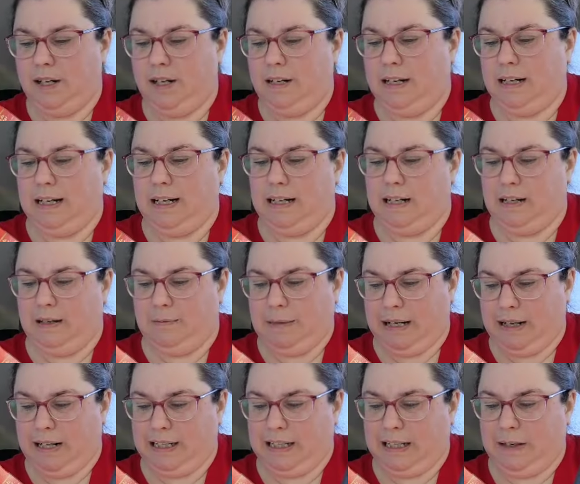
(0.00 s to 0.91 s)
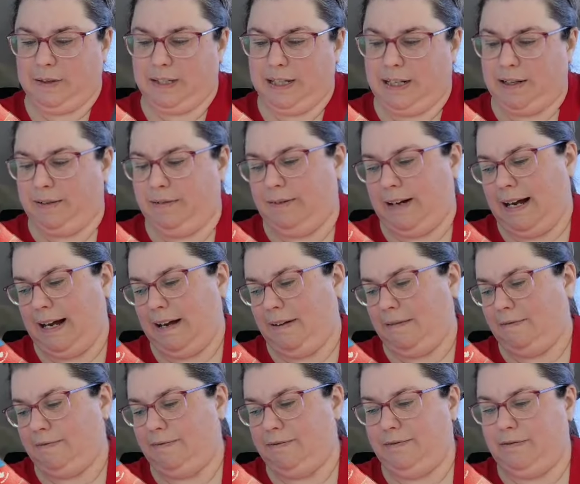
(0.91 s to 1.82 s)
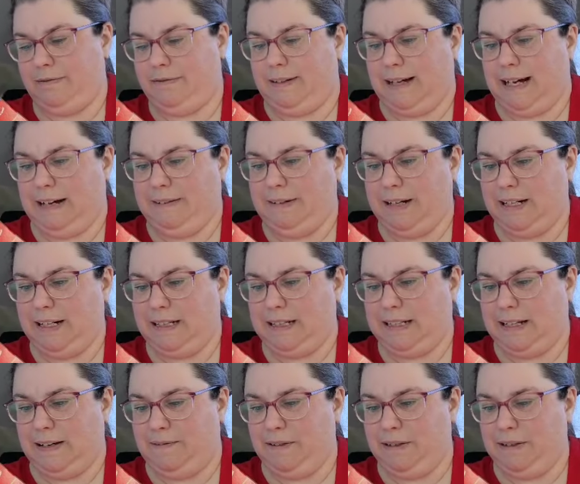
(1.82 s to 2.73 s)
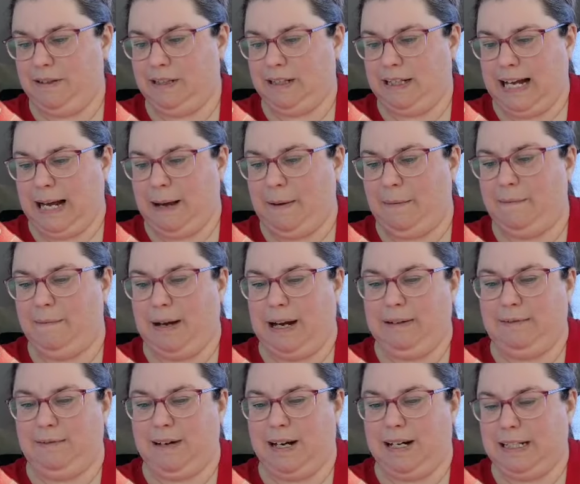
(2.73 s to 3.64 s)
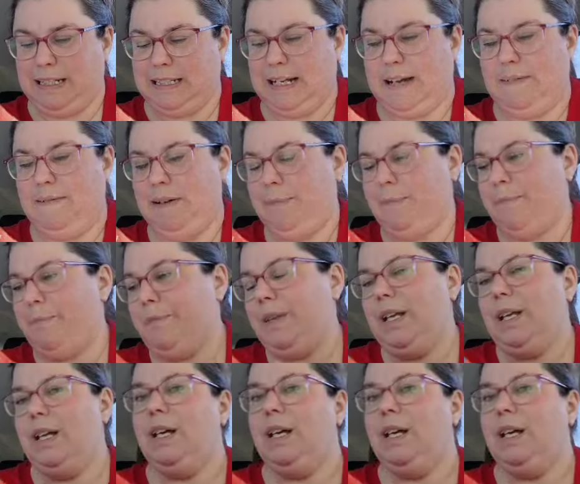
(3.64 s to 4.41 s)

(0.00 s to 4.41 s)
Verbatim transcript: Um, I think that was like five, five ninety seven. Yeah, five ninety seven.